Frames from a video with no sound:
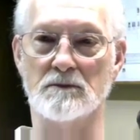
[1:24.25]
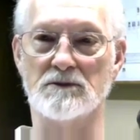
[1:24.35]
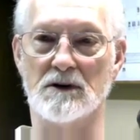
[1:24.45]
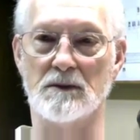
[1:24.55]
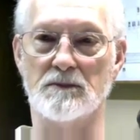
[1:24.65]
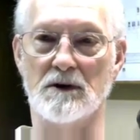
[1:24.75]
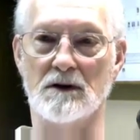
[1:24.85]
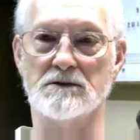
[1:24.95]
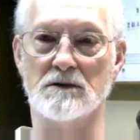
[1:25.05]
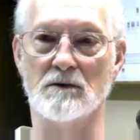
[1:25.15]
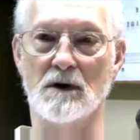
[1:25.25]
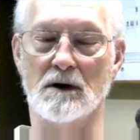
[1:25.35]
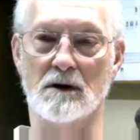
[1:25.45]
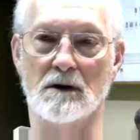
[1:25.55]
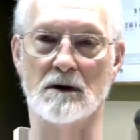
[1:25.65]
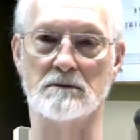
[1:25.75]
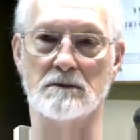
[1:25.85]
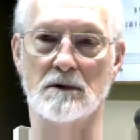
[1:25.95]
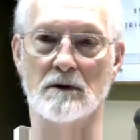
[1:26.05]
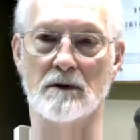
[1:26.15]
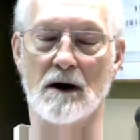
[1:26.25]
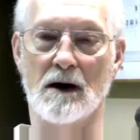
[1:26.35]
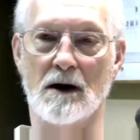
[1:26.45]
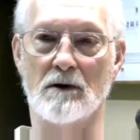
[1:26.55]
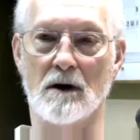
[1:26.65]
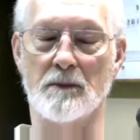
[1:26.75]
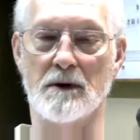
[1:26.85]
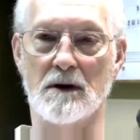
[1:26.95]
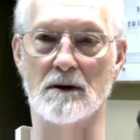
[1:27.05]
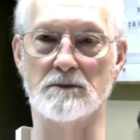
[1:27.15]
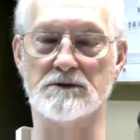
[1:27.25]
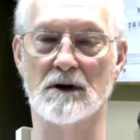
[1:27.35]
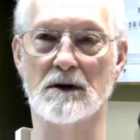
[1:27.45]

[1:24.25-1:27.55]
to keep the engine running at the higher RPMs.